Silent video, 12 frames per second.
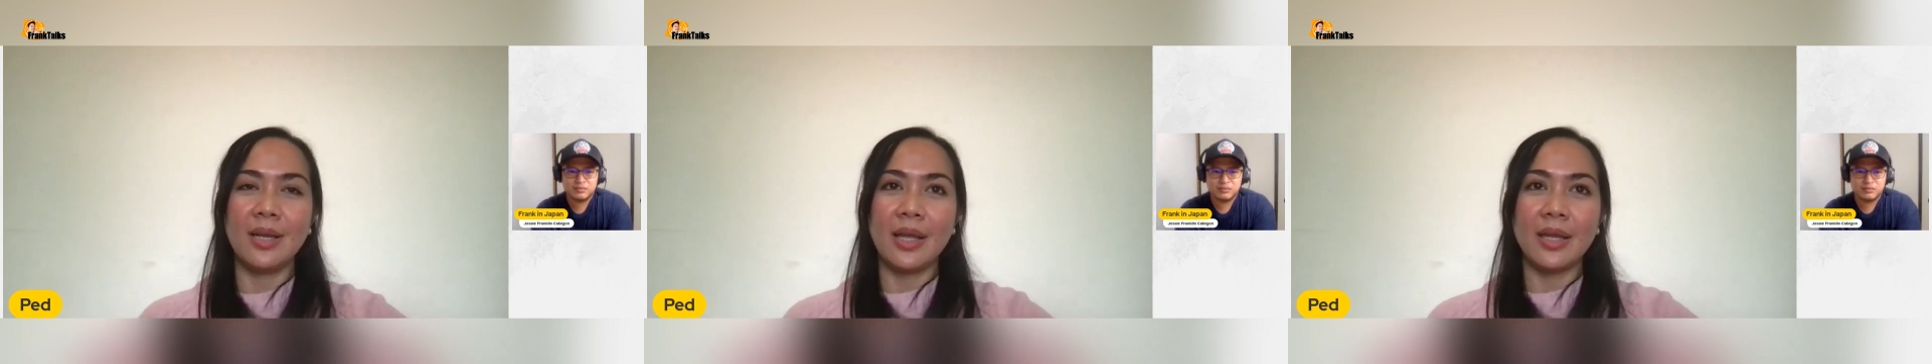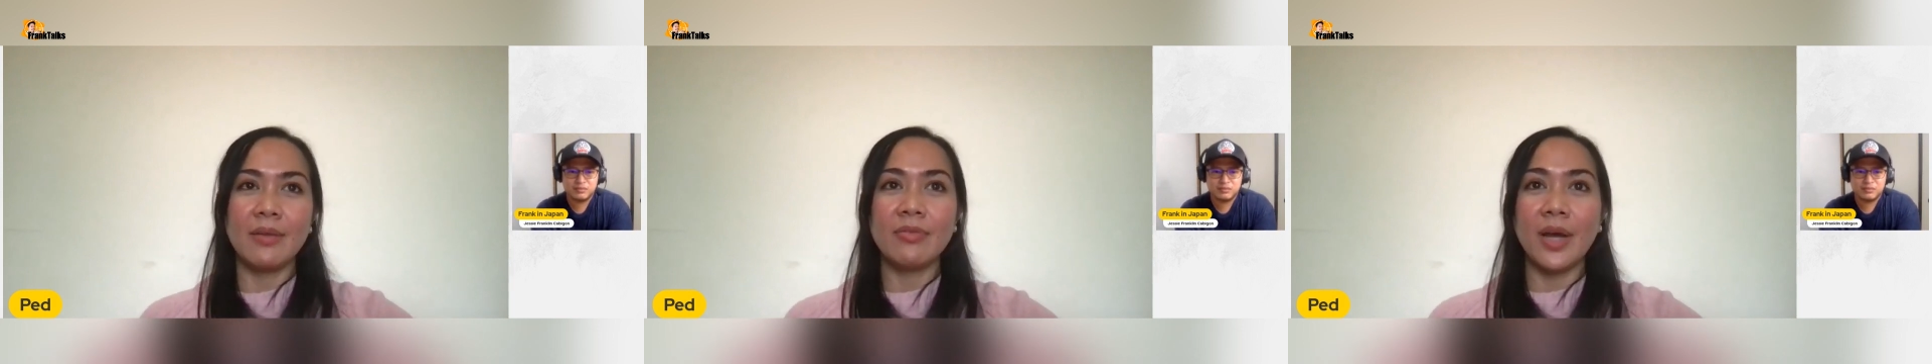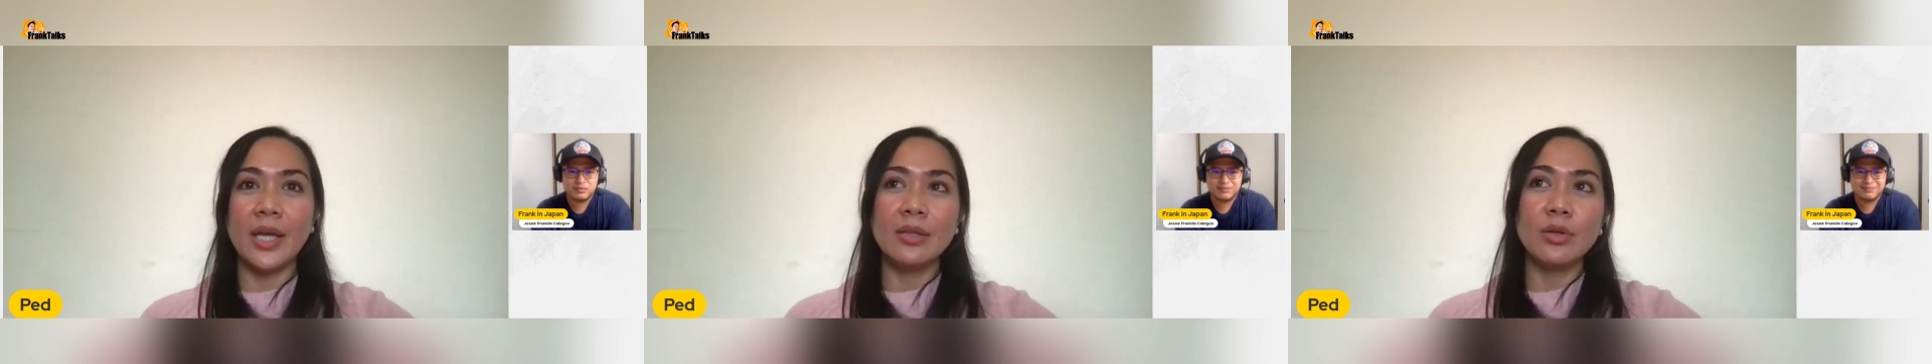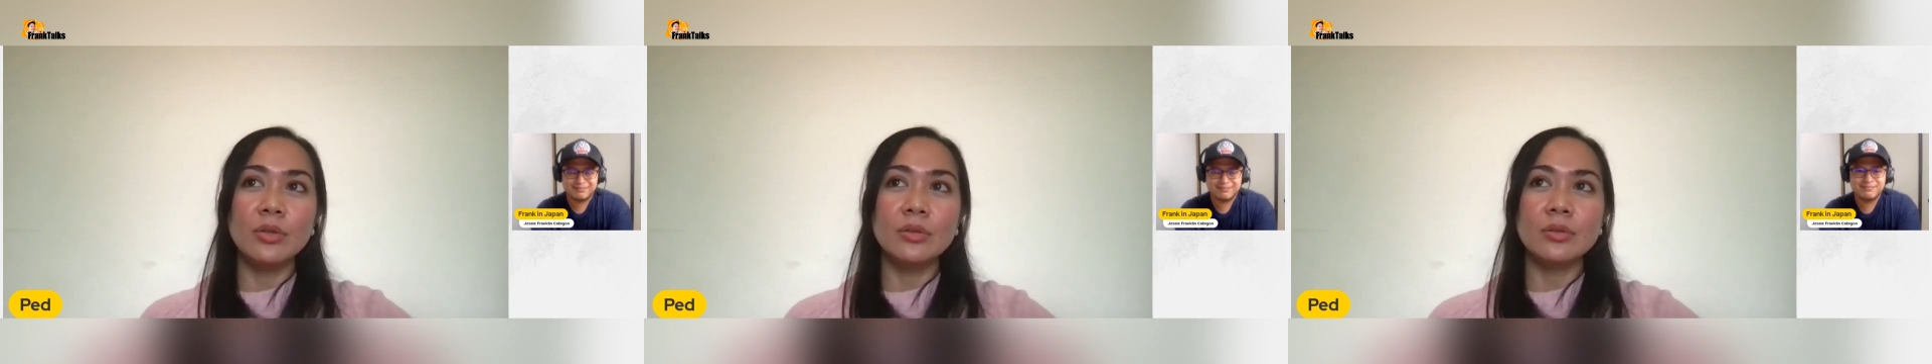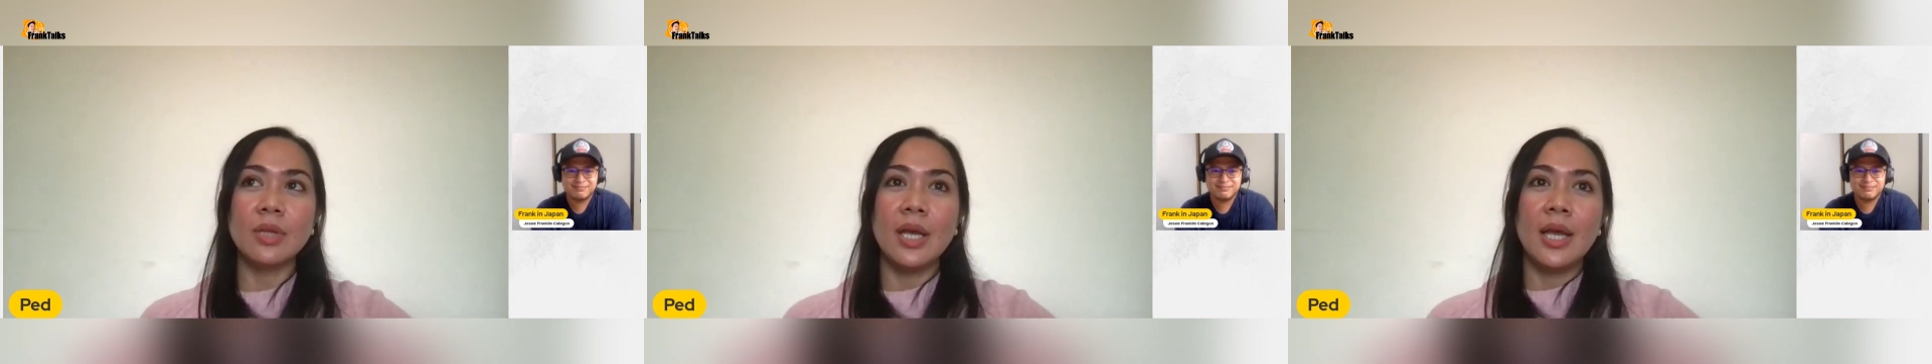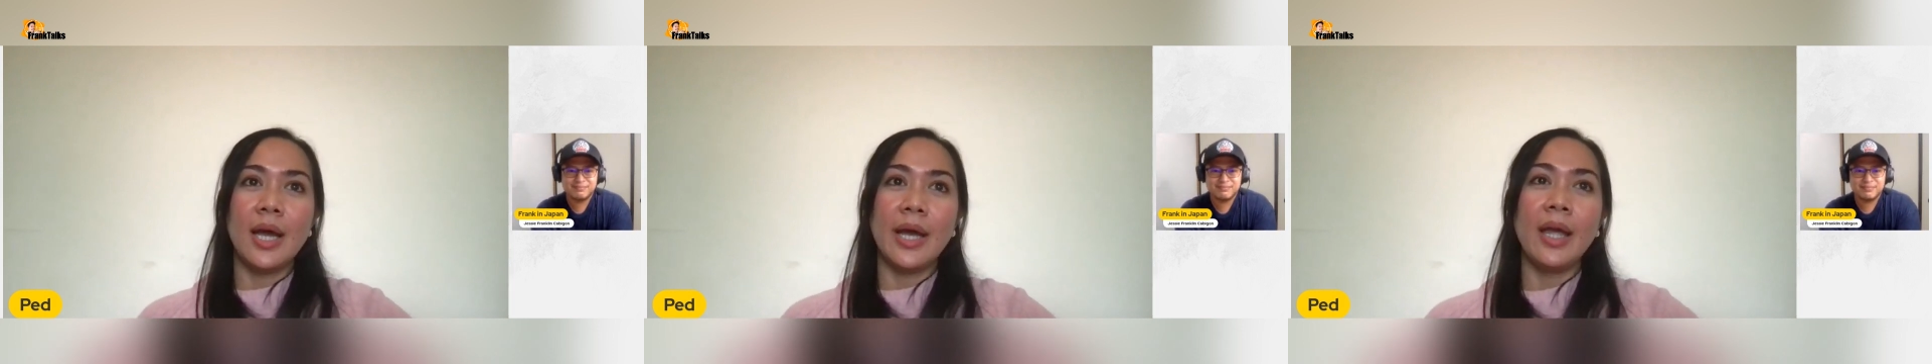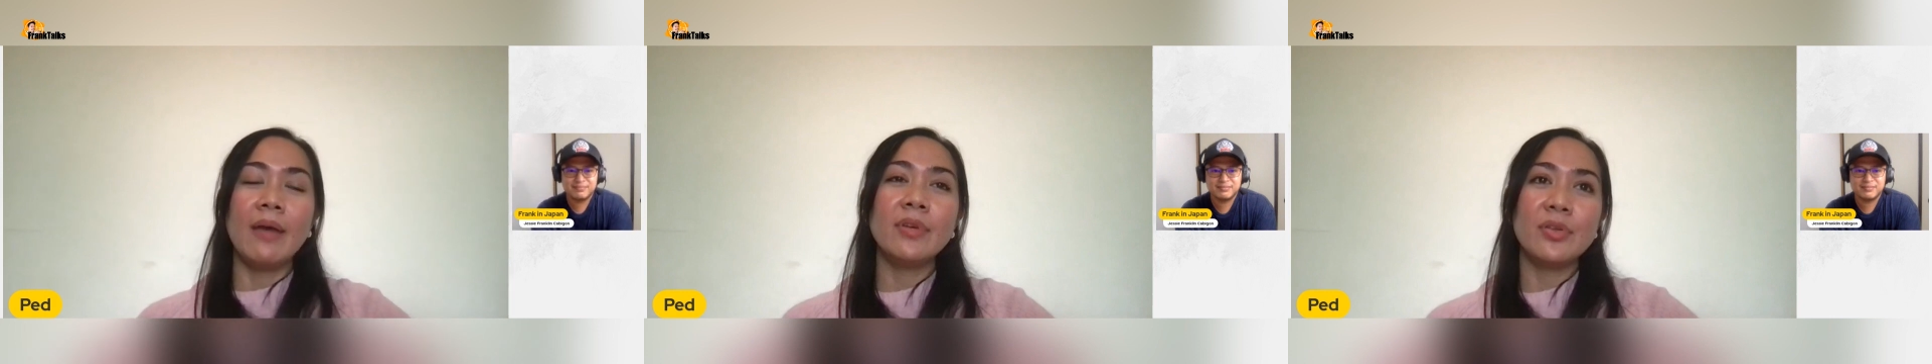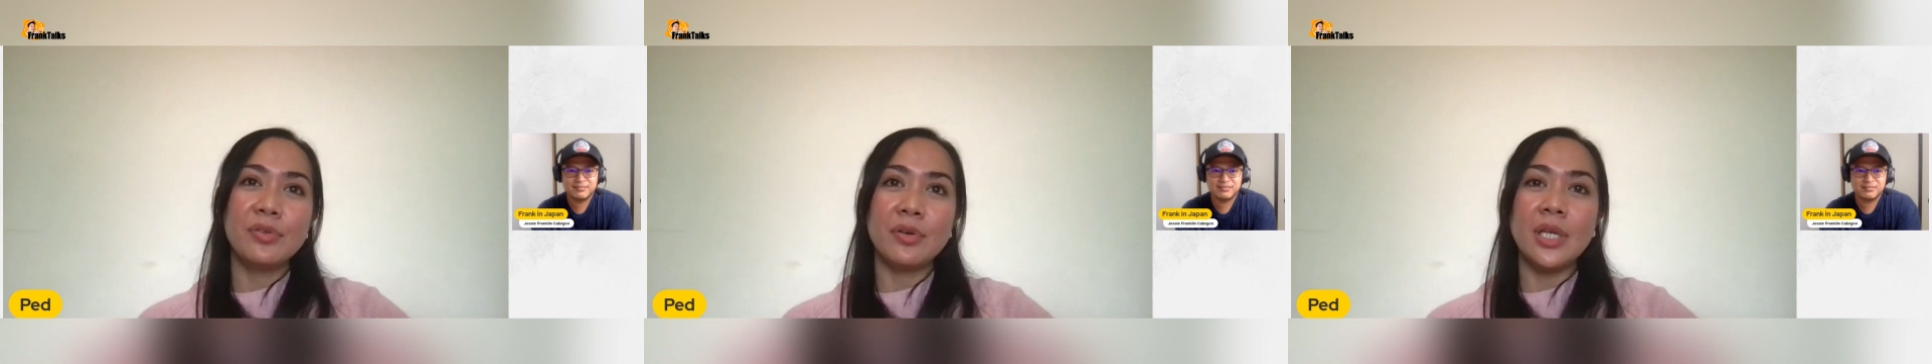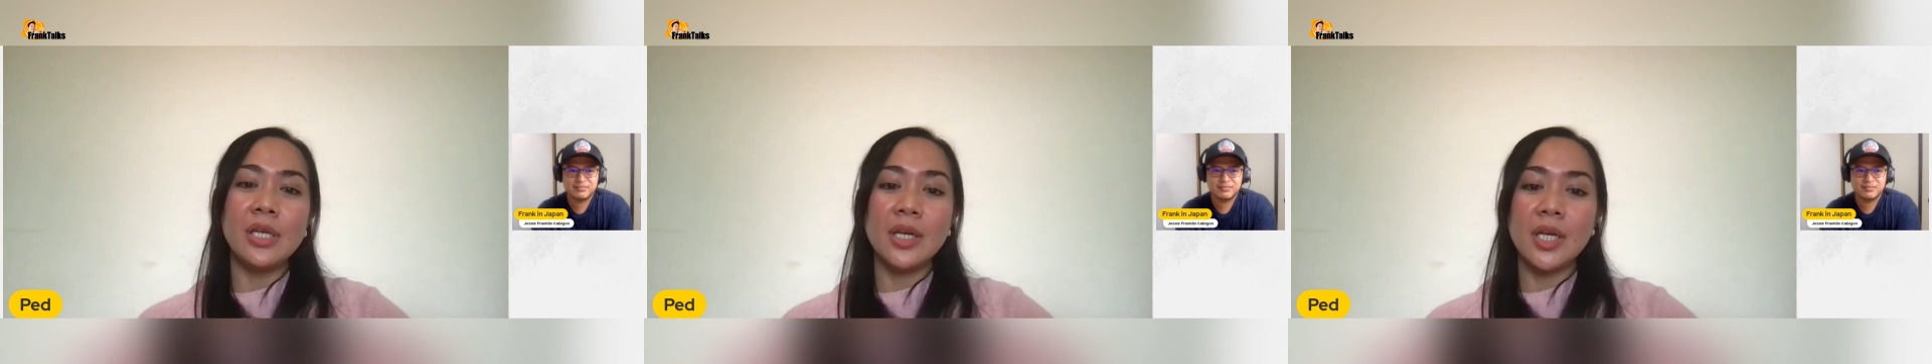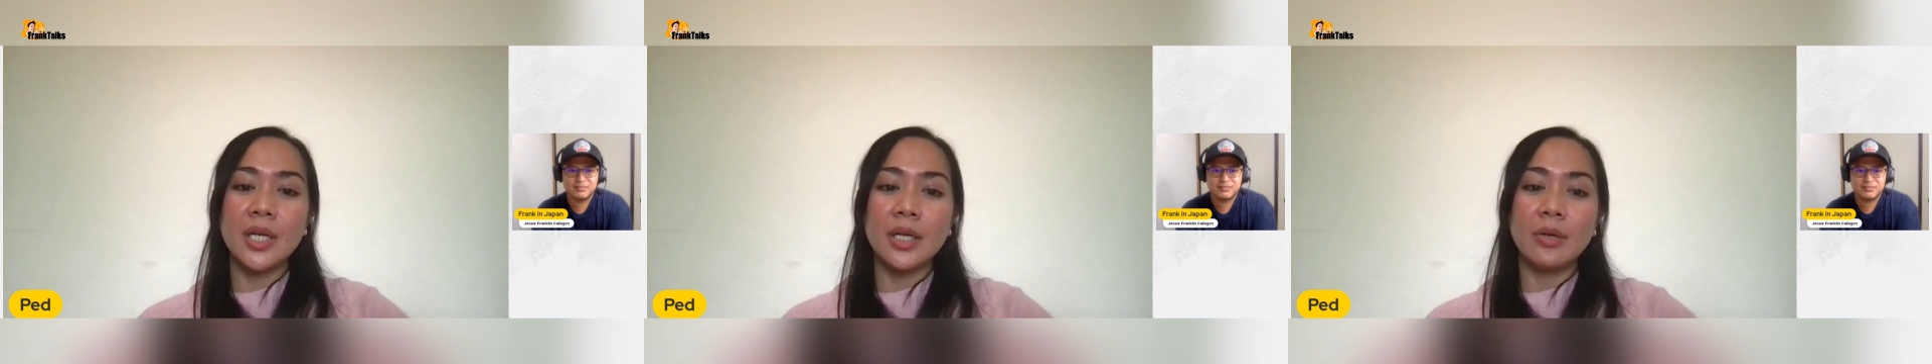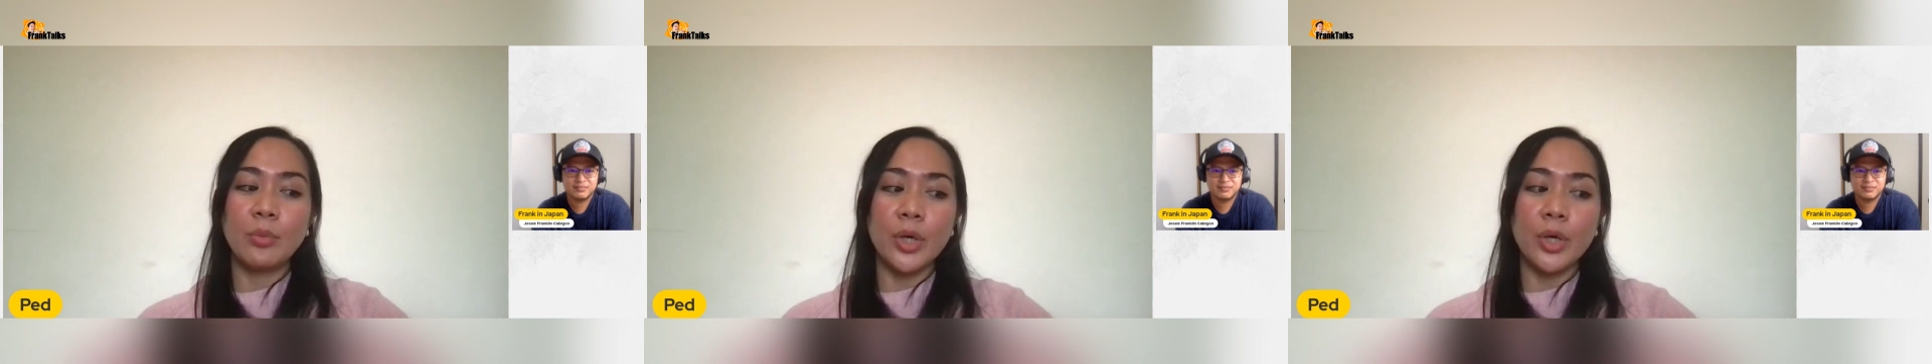Like, if I have a 3-year